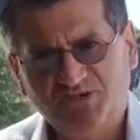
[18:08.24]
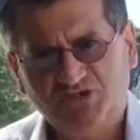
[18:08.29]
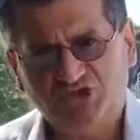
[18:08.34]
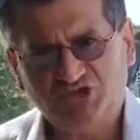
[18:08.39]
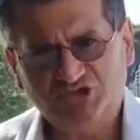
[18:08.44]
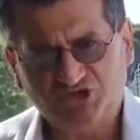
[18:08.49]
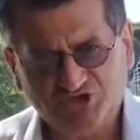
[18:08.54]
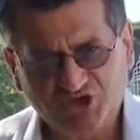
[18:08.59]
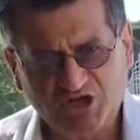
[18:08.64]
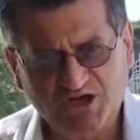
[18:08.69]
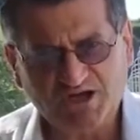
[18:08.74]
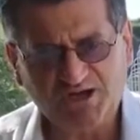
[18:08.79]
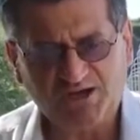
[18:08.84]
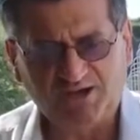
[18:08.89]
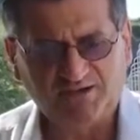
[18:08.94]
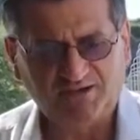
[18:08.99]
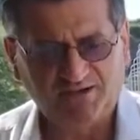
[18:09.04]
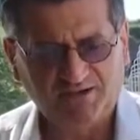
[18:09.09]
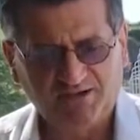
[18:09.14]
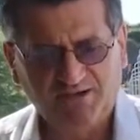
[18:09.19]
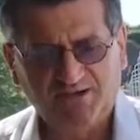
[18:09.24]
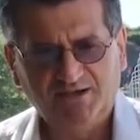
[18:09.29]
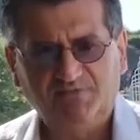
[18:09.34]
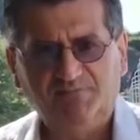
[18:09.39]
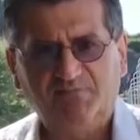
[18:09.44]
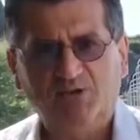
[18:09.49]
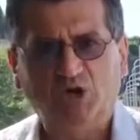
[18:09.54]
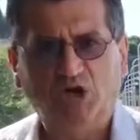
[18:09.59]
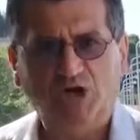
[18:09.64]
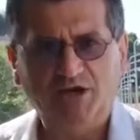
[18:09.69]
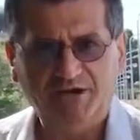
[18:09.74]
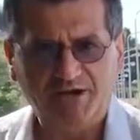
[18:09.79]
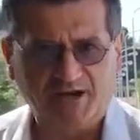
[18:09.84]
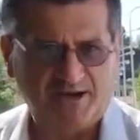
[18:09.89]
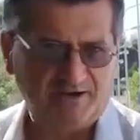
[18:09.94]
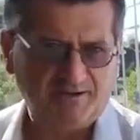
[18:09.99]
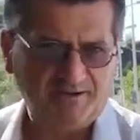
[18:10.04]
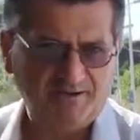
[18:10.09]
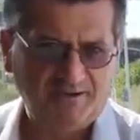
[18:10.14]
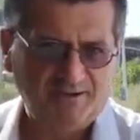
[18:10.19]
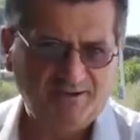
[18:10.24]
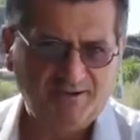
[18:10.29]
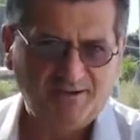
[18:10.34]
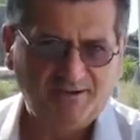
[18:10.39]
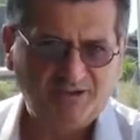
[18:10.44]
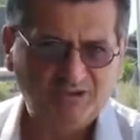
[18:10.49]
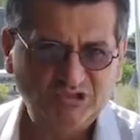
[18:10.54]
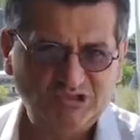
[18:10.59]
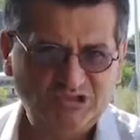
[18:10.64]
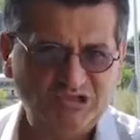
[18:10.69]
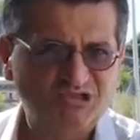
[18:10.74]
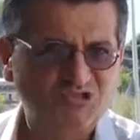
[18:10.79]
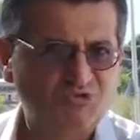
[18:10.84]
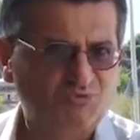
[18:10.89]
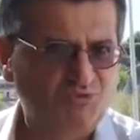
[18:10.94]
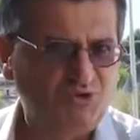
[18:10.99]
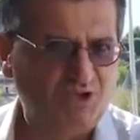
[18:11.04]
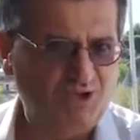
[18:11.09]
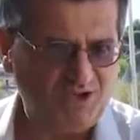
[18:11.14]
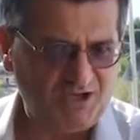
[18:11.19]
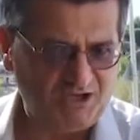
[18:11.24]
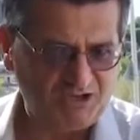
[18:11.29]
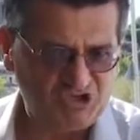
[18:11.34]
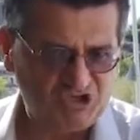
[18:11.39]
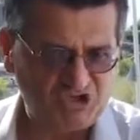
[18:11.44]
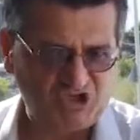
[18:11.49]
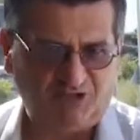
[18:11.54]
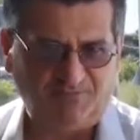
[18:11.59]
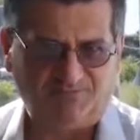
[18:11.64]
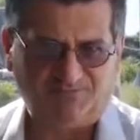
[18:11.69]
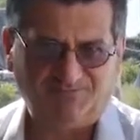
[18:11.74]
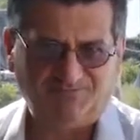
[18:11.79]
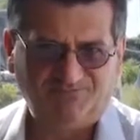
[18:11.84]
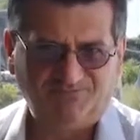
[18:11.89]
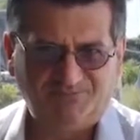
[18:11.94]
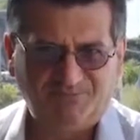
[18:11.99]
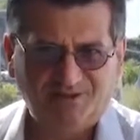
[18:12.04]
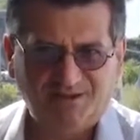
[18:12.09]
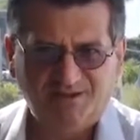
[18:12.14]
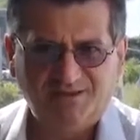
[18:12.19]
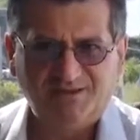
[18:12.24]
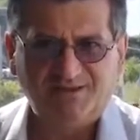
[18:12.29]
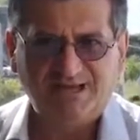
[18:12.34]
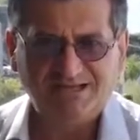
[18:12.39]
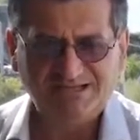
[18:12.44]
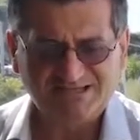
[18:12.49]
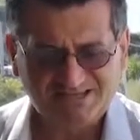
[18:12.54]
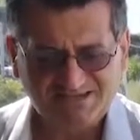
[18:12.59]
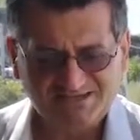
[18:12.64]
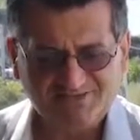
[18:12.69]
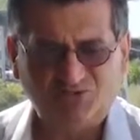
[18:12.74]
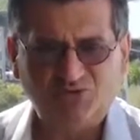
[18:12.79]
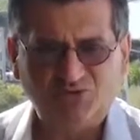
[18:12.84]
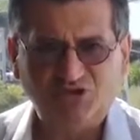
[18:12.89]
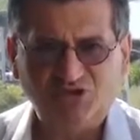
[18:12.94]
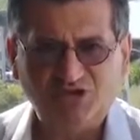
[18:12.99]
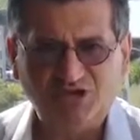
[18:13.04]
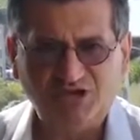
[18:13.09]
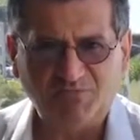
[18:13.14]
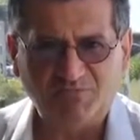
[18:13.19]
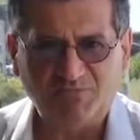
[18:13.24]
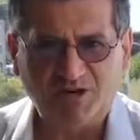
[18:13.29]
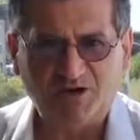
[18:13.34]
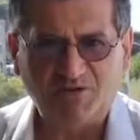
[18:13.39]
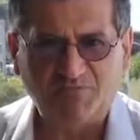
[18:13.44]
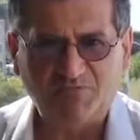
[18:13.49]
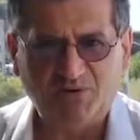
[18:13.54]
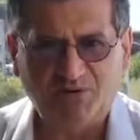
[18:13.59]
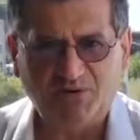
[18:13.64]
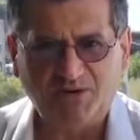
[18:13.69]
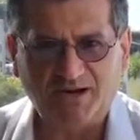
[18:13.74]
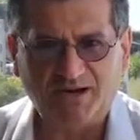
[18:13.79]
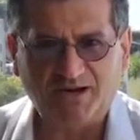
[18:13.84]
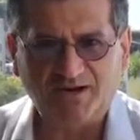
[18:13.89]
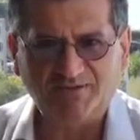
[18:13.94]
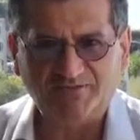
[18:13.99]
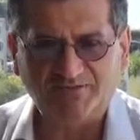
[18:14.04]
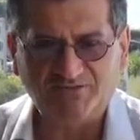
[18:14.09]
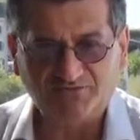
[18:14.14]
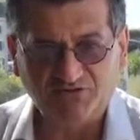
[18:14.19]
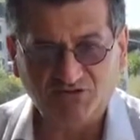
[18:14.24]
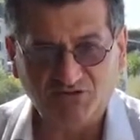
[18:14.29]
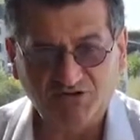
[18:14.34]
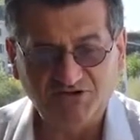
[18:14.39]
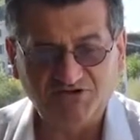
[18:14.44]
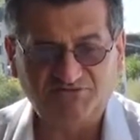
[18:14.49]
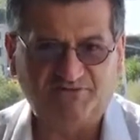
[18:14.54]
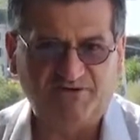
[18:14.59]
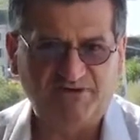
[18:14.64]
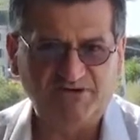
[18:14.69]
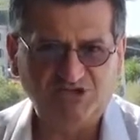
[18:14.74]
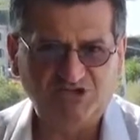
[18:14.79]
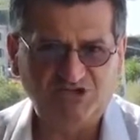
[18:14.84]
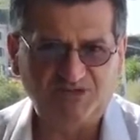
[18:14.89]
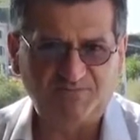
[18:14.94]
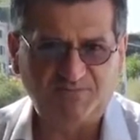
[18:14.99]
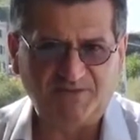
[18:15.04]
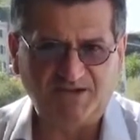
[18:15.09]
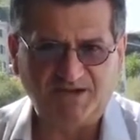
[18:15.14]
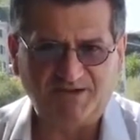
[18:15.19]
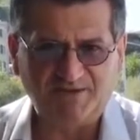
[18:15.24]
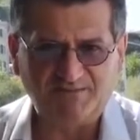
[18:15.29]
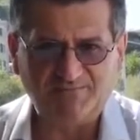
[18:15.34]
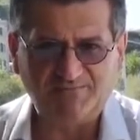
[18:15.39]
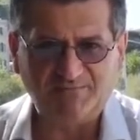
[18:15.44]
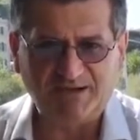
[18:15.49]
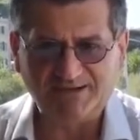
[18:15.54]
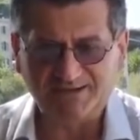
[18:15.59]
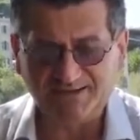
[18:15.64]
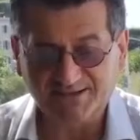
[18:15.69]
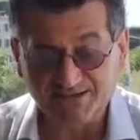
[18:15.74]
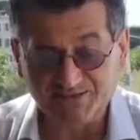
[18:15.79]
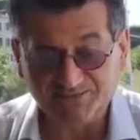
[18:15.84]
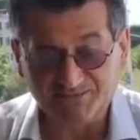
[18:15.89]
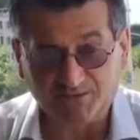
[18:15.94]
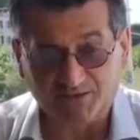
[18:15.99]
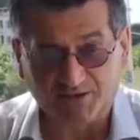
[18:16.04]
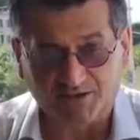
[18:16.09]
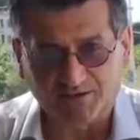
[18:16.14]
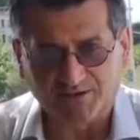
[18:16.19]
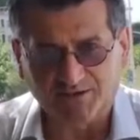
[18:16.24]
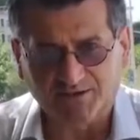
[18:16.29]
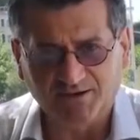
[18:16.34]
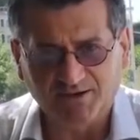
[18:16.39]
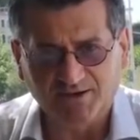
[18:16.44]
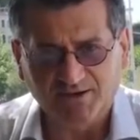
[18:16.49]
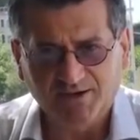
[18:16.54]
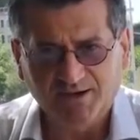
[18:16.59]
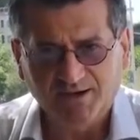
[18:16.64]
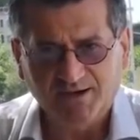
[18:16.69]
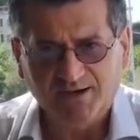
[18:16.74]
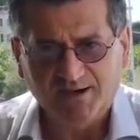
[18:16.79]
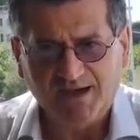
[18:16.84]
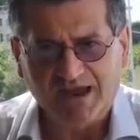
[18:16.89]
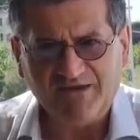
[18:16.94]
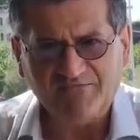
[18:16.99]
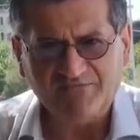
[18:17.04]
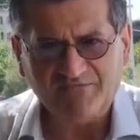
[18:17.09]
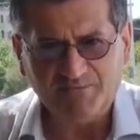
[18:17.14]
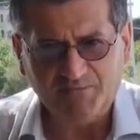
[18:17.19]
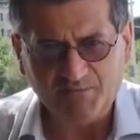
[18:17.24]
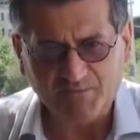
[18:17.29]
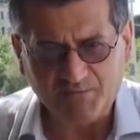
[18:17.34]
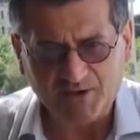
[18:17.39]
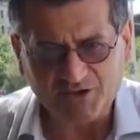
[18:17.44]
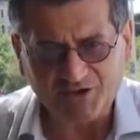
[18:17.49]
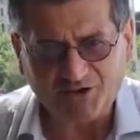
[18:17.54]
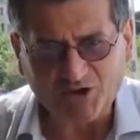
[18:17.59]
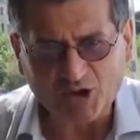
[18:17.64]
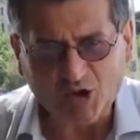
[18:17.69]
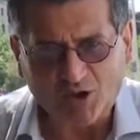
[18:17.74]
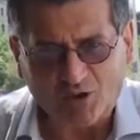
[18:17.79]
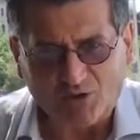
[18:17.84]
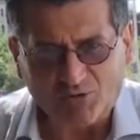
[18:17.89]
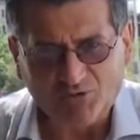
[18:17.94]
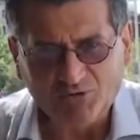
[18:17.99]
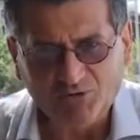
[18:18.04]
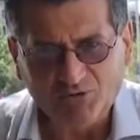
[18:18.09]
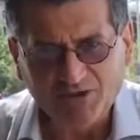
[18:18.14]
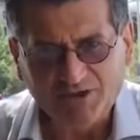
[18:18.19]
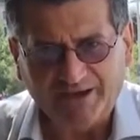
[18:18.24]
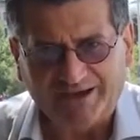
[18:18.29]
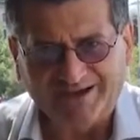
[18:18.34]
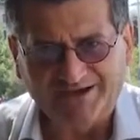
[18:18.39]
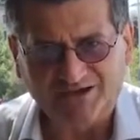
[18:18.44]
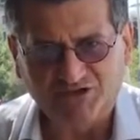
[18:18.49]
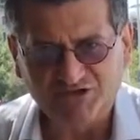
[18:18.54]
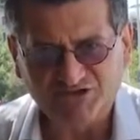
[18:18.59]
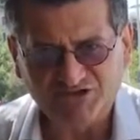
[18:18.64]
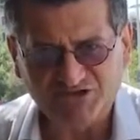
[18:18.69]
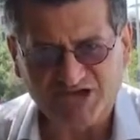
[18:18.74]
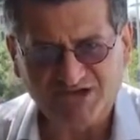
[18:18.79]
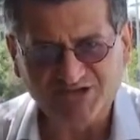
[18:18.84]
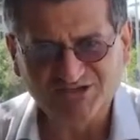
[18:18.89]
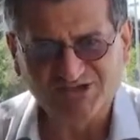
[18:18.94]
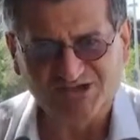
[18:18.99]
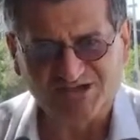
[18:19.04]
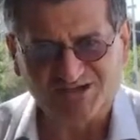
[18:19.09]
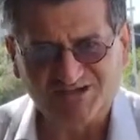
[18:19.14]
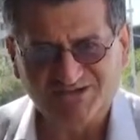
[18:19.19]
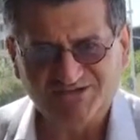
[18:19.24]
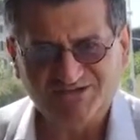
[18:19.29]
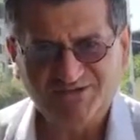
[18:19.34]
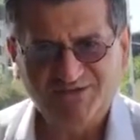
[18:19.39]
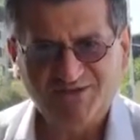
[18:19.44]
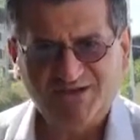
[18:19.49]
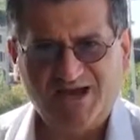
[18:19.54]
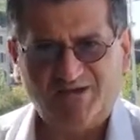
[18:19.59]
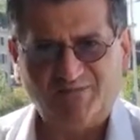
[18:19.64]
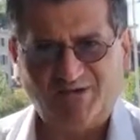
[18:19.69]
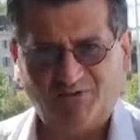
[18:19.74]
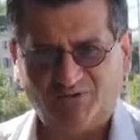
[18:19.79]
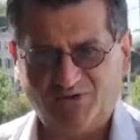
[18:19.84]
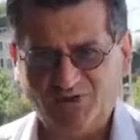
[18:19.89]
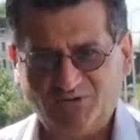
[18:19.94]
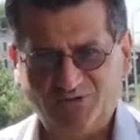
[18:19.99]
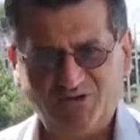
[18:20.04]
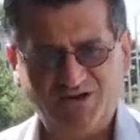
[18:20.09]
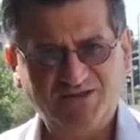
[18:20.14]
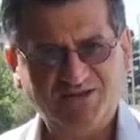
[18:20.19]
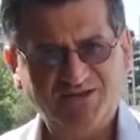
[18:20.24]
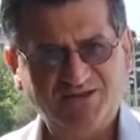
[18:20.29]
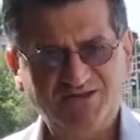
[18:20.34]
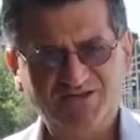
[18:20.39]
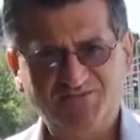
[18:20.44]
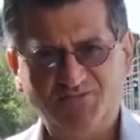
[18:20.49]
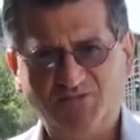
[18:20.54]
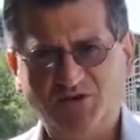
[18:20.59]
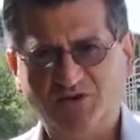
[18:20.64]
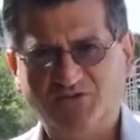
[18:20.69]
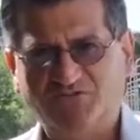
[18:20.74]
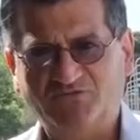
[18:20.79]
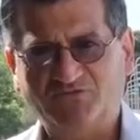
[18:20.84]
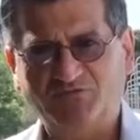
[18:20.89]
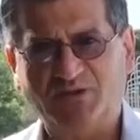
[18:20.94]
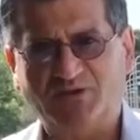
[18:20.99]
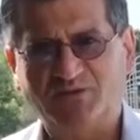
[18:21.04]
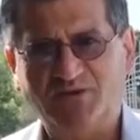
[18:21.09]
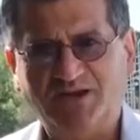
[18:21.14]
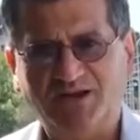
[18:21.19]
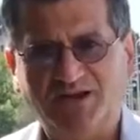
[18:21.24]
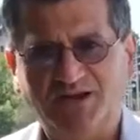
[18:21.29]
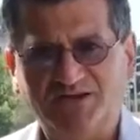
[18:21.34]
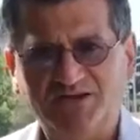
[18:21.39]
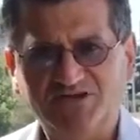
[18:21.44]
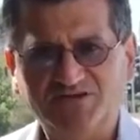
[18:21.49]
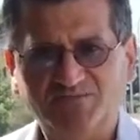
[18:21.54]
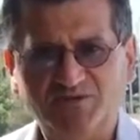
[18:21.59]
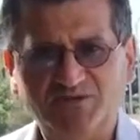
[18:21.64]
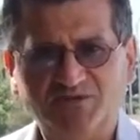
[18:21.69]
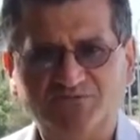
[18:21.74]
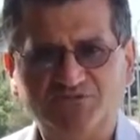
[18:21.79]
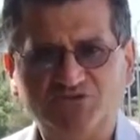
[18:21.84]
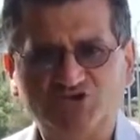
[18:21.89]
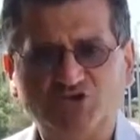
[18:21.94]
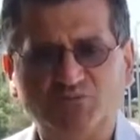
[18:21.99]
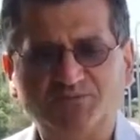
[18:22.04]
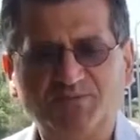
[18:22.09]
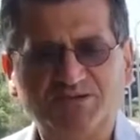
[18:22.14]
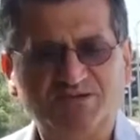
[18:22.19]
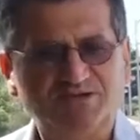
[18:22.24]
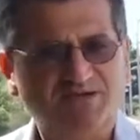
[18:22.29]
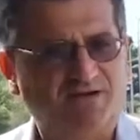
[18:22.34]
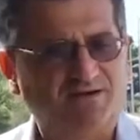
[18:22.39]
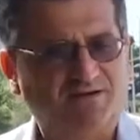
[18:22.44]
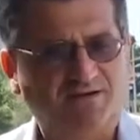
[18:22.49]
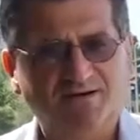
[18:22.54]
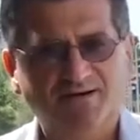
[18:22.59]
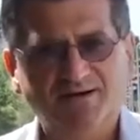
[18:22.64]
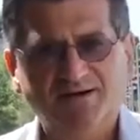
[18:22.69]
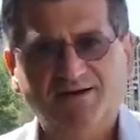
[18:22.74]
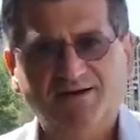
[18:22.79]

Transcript: Australian per litre, which is really cheap. That's the good thing about America. The fuel is very cheap there. But guess what? Everywhere you go in Los Angeles, I mean, we were at this beautiful marina and this beautiful shopping center,